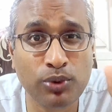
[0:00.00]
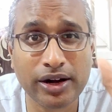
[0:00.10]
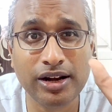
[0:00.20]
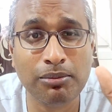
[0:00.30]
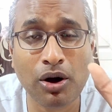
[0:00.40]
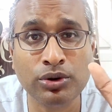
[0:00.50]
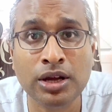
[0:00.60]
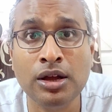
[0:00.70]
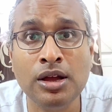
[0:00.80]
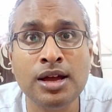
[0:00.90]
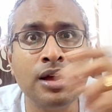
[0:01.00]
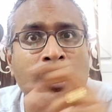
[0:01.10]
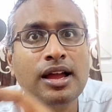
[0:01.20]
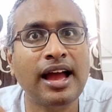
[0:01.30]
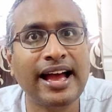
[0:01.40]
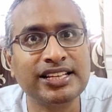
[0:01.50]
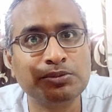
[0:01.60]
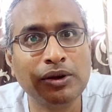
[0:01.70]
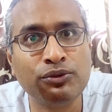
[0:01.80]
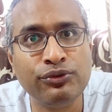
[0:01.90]
worried about,
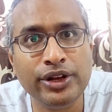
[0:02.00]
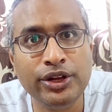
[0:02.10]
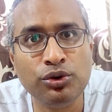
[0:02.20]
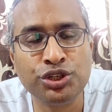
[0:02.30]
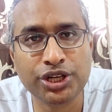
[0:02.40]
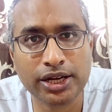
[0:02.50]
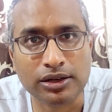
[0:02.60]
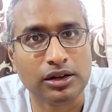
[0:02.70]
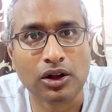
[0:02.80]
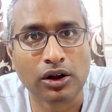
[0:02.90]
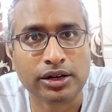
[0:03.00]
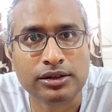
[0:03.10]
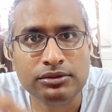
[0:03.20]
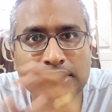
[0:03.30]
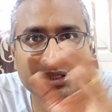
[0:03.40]
has my video shaken a lot?